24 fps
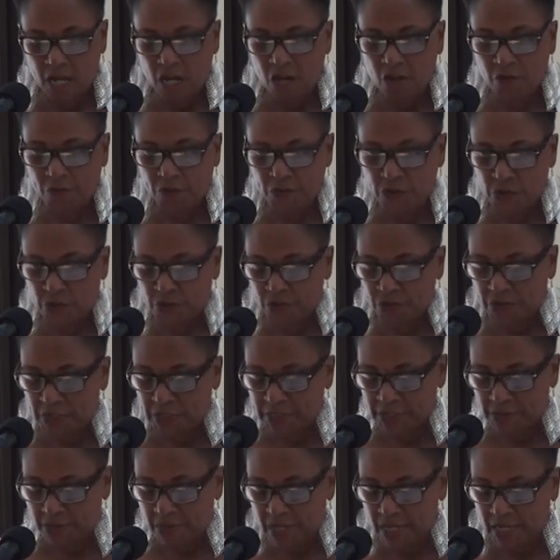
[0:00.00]
A few of
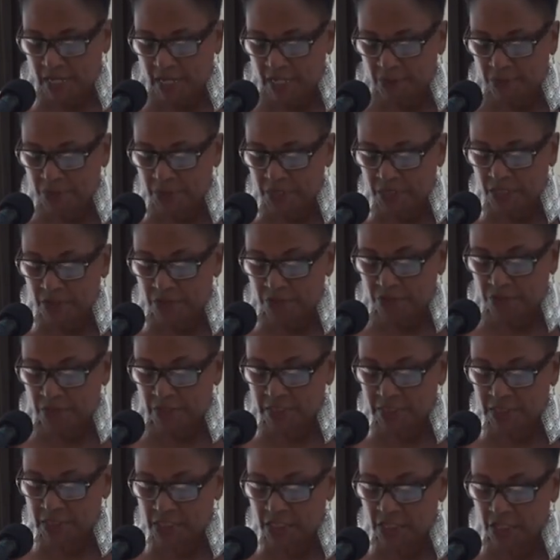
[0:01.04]
these men had been
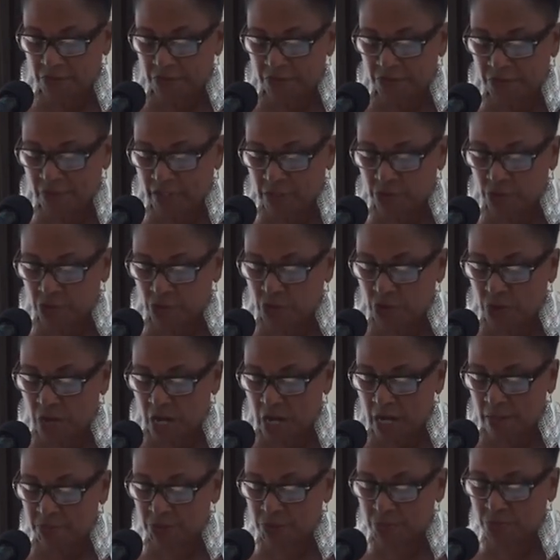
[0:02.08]
convicted of federal
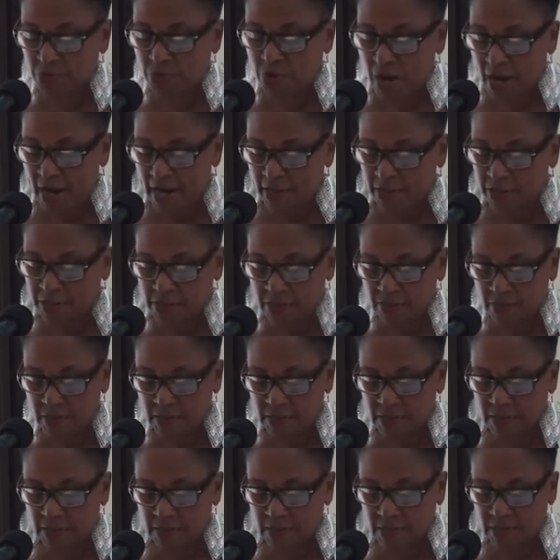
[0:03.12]
crimes prior to
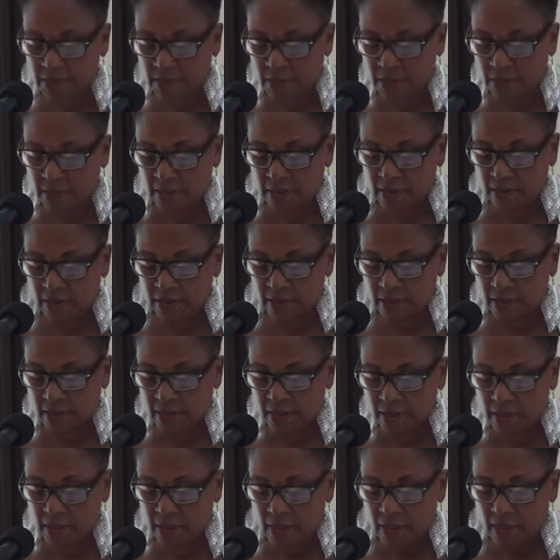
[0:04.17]
this incident,
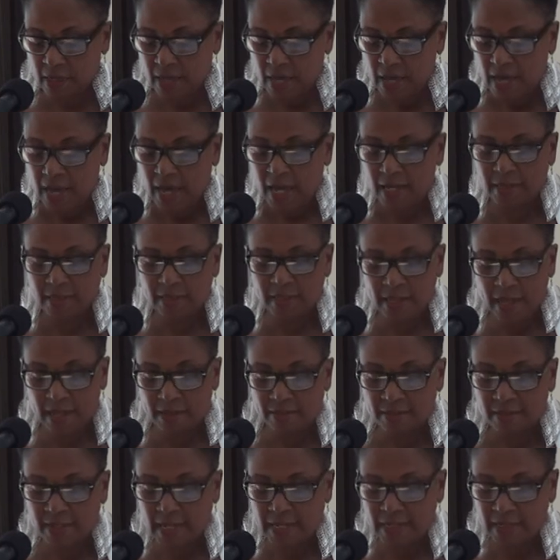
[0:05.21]
and
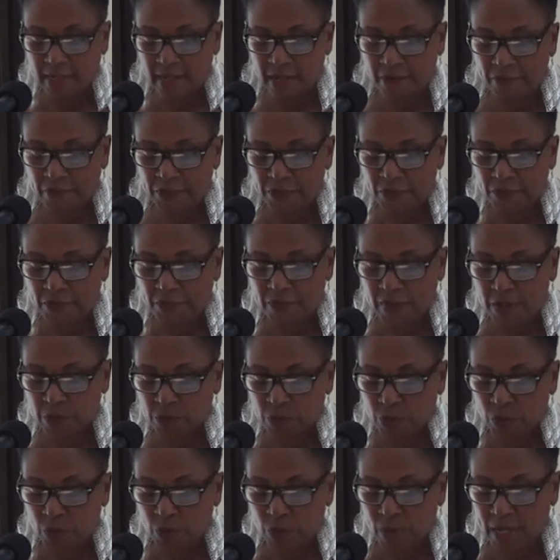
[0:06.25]
yet they left the
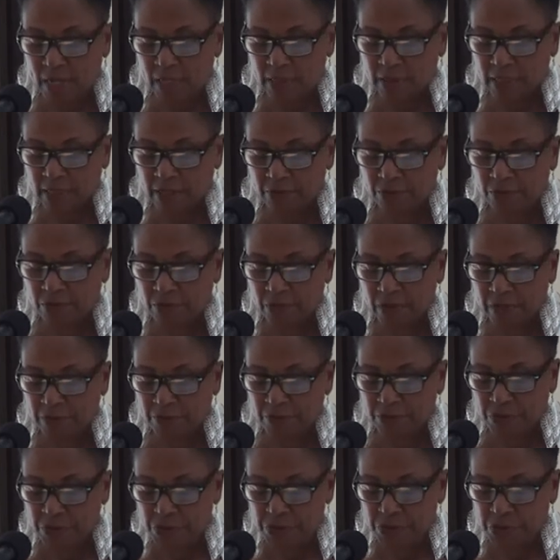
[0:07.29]
federal wildlife
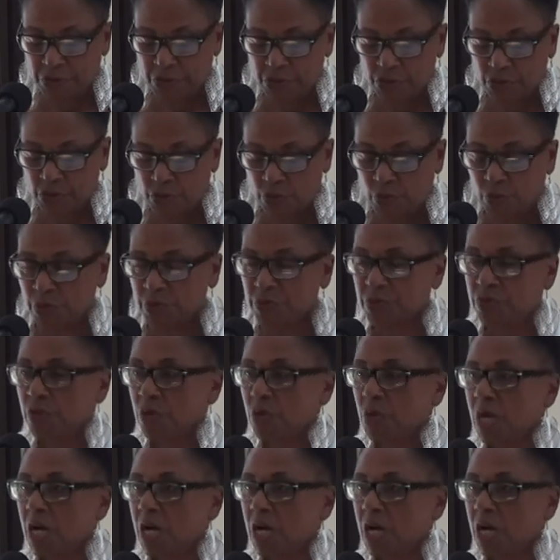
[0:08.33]
refuge with no